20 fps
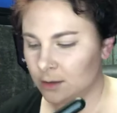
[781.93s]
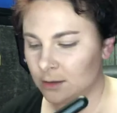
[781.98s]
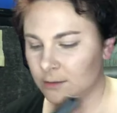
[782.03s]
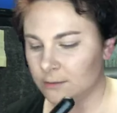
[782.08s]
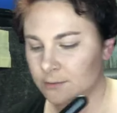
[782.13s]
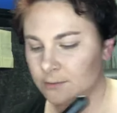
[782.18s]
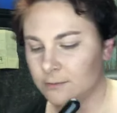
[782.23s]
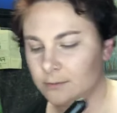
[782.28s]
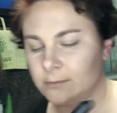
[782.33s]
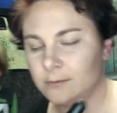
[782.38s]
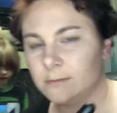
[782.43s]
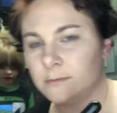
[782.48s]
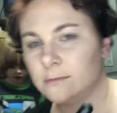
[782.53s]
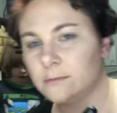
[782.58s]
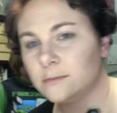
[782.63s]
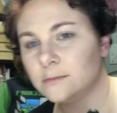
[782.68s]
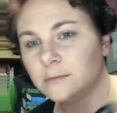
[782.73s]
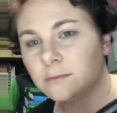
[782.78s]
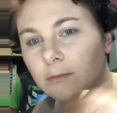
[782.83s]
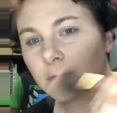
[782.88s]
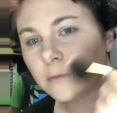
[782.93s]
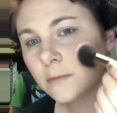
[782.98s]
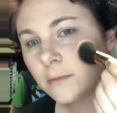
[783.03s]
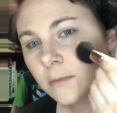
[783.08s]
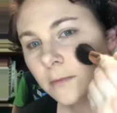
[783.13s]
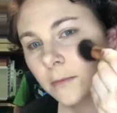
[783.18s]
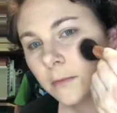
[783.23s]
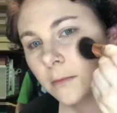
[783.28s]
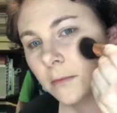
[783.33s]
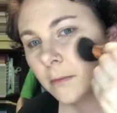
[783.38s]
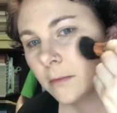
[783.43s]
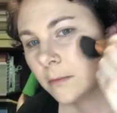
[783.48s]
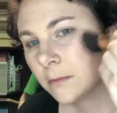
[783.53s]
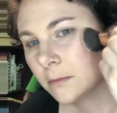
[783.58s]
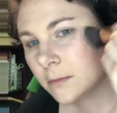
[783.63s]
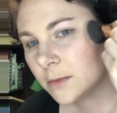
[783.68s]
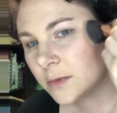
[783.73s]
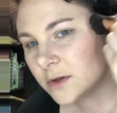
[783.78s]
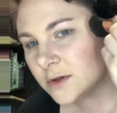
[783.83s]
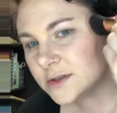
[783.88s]
I see the sticker. Which color?
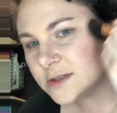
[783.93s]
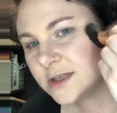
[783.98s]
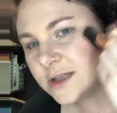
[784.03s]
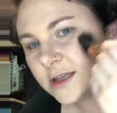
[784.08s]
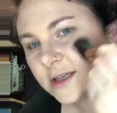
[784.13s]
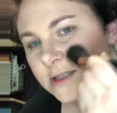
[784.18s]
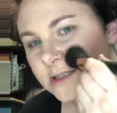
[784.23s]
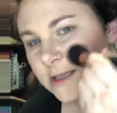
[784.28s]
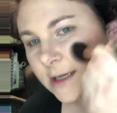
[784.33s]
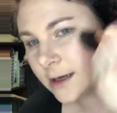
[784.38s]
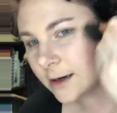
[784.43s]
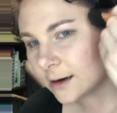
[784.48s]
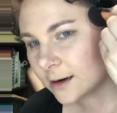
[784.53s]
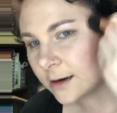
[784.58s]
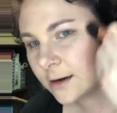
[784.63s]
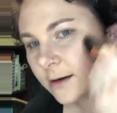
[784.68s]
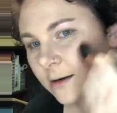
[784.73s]
You see the sticker?